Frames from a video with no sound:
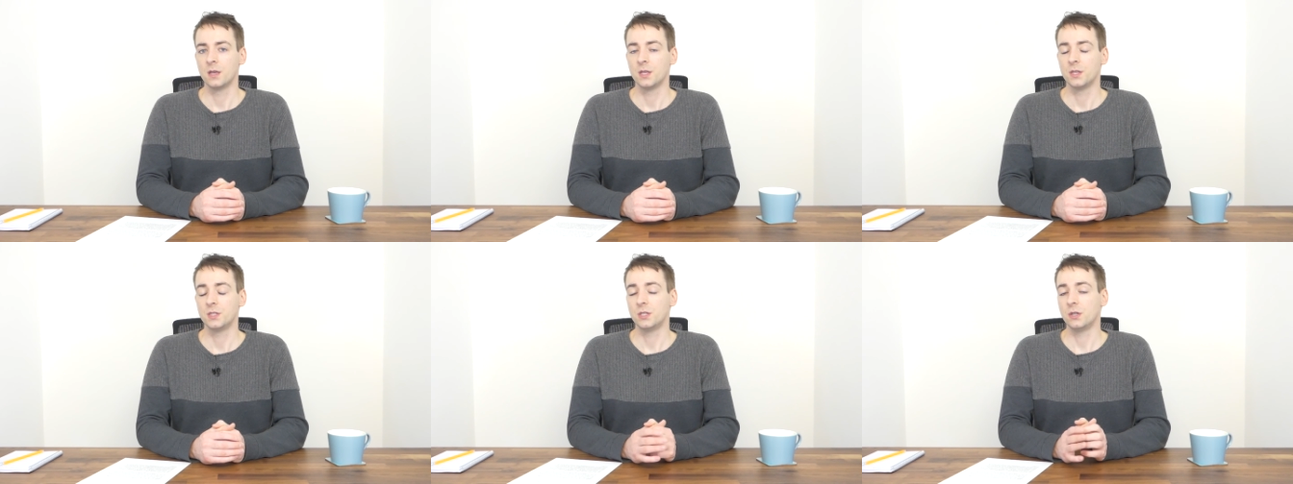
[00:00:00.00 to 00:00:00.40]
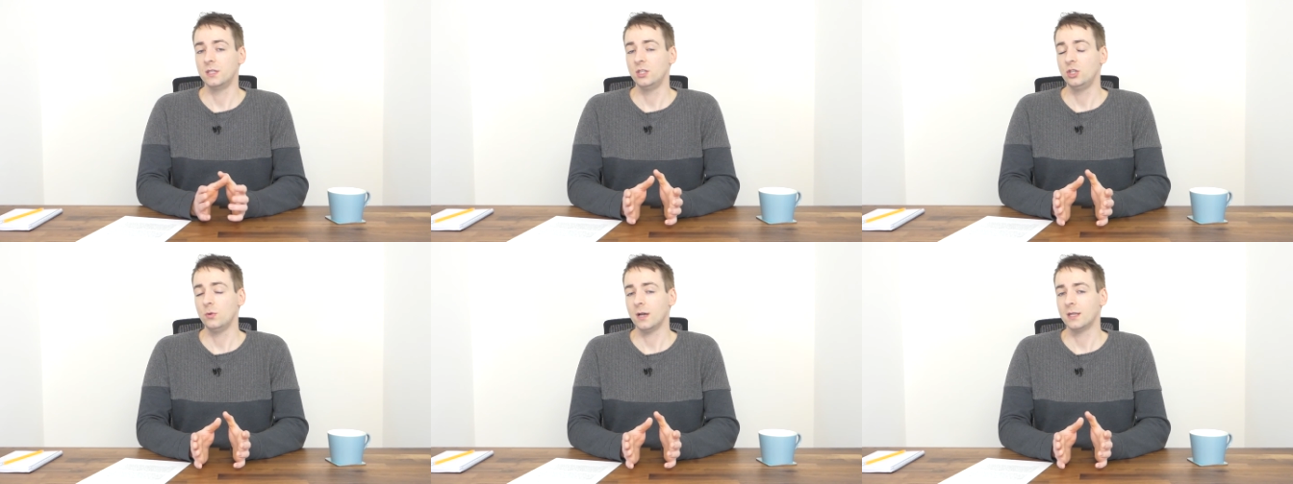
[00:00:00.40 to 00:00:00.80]
So
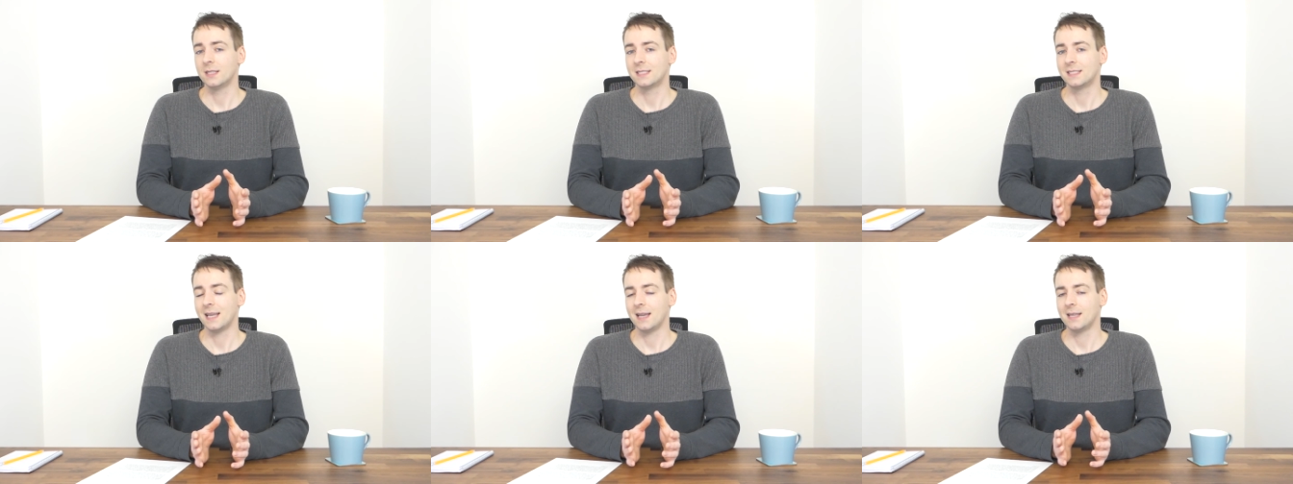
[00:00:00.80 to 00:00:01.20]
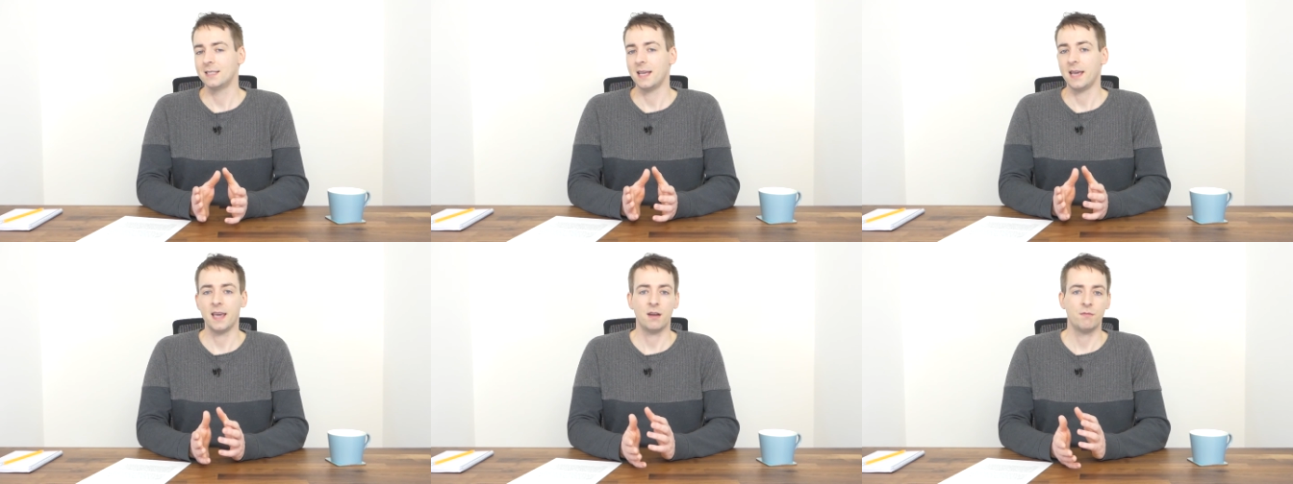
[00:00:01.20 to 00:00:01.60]
did you
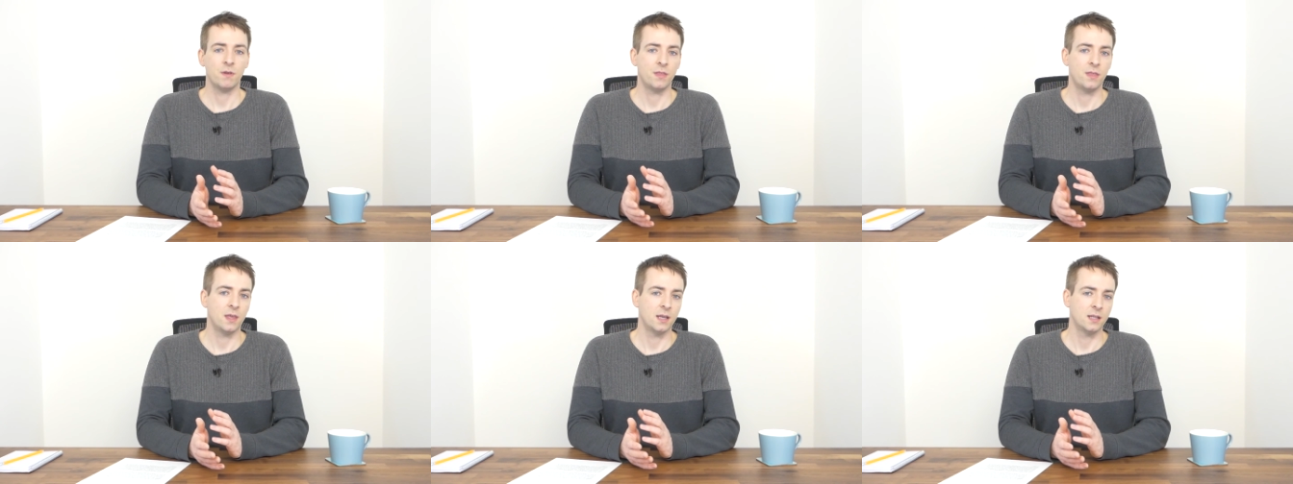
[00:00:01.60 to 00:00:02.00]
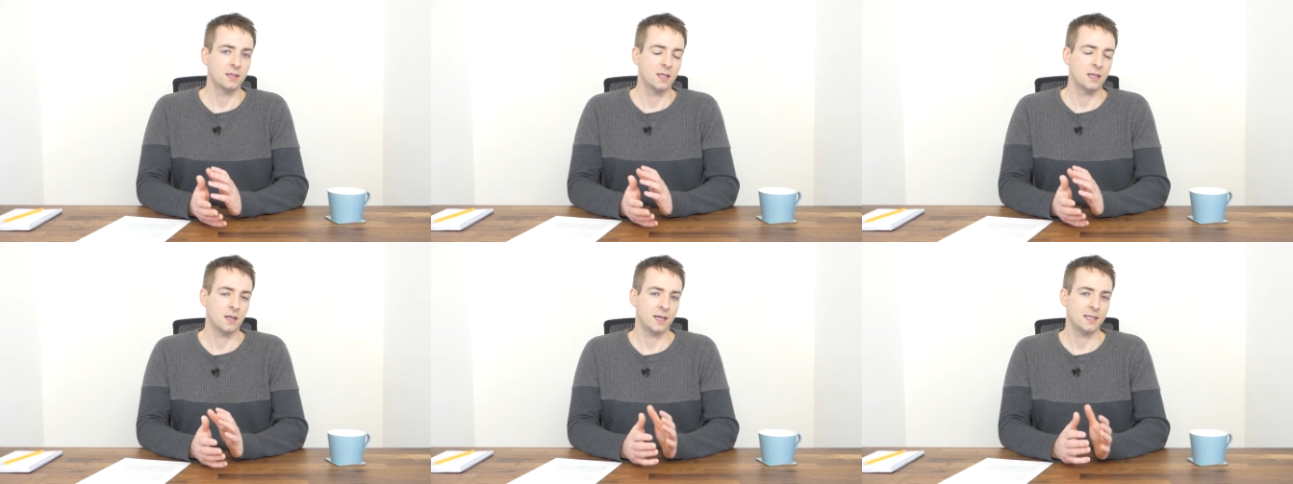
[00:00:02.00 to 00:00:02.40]
understand everything
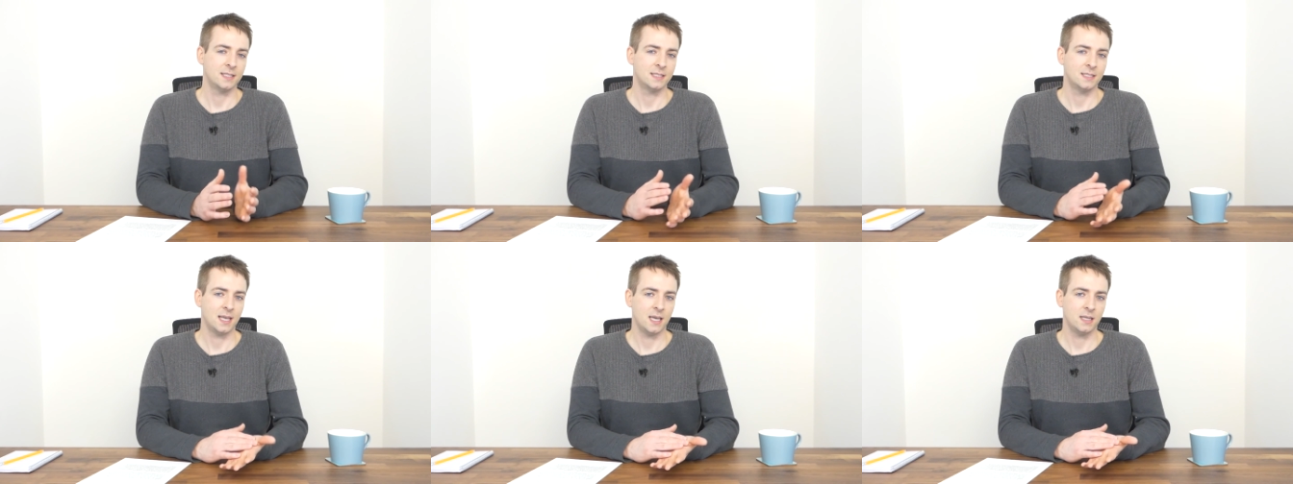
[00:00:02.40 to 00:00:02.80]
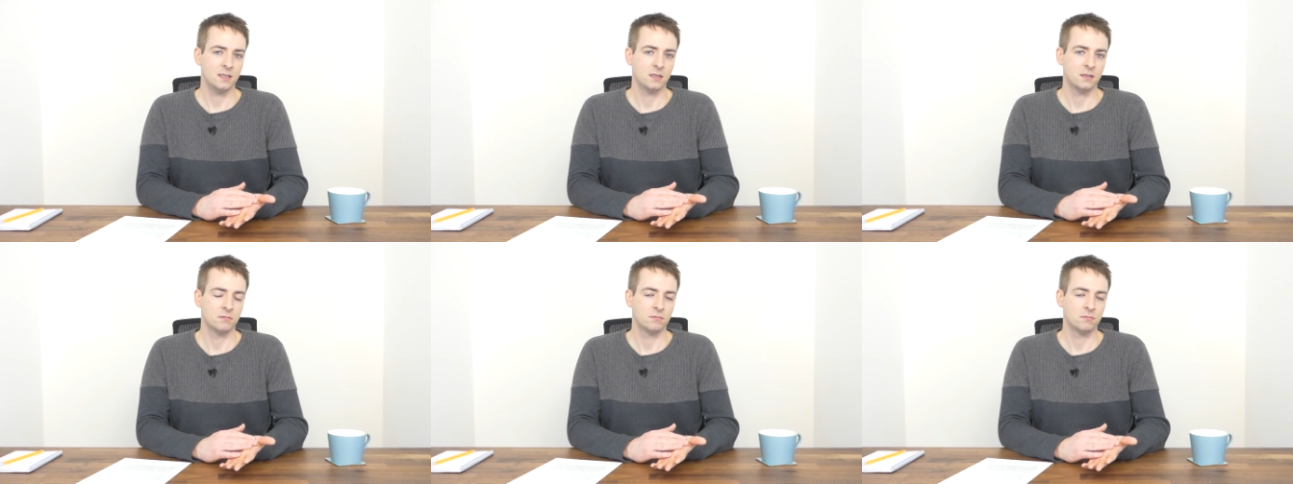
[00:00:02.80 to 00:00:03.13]
that I said?